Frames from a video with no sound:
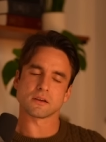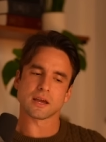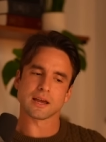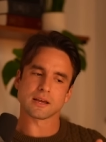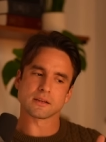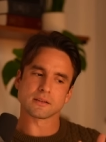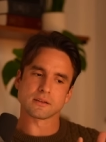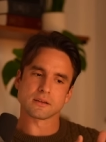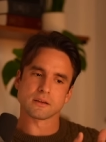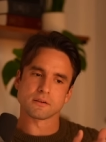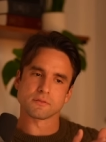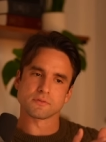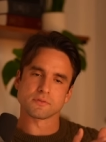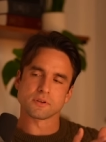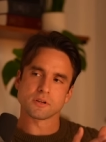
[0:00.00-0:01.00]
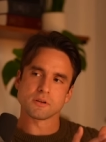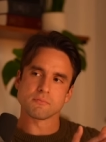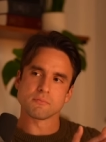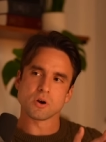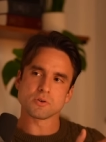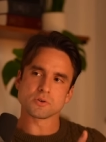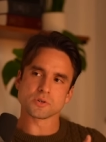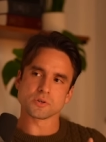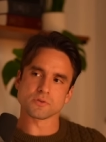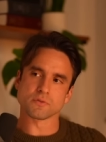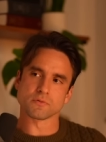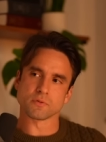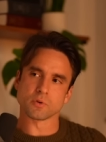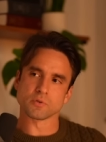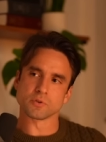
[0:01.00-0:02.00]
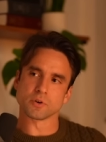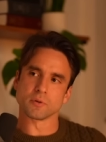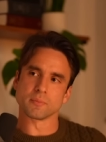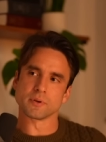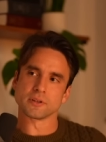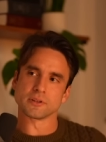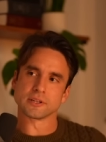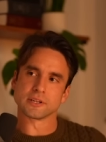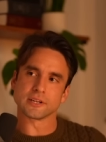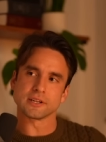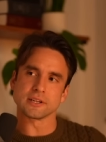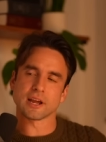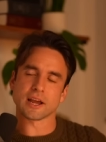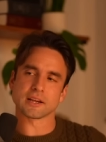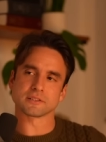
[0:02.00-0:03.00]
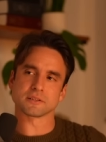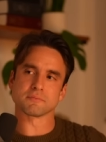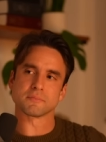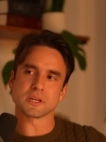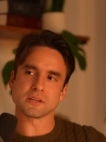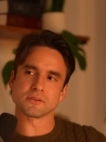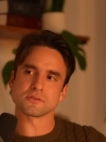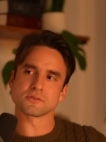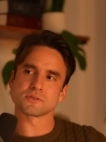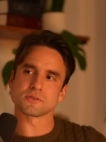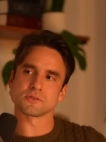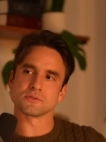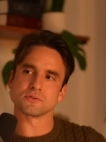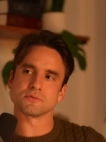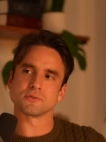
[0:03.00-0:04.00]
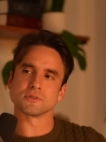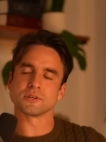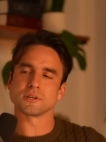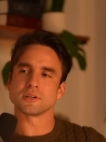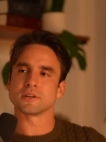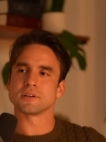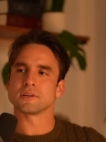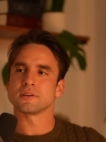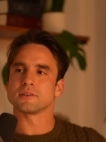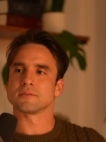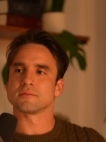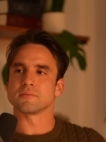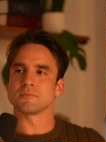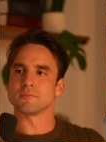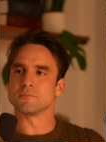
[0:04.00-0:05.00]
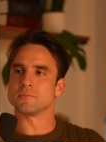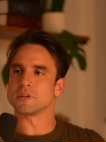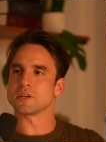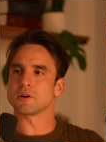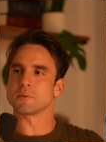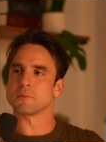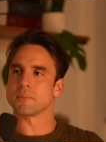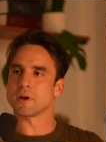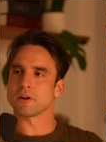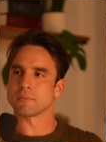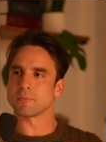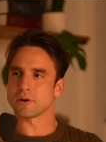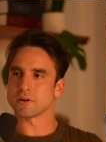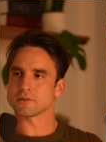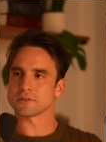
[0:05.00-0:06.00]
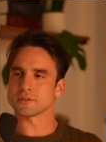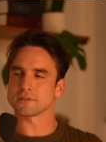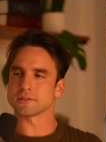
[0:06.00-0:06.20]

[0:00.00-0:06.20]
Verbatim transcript: uh, of emotional vulnerability as a means to become a better person? Yeah,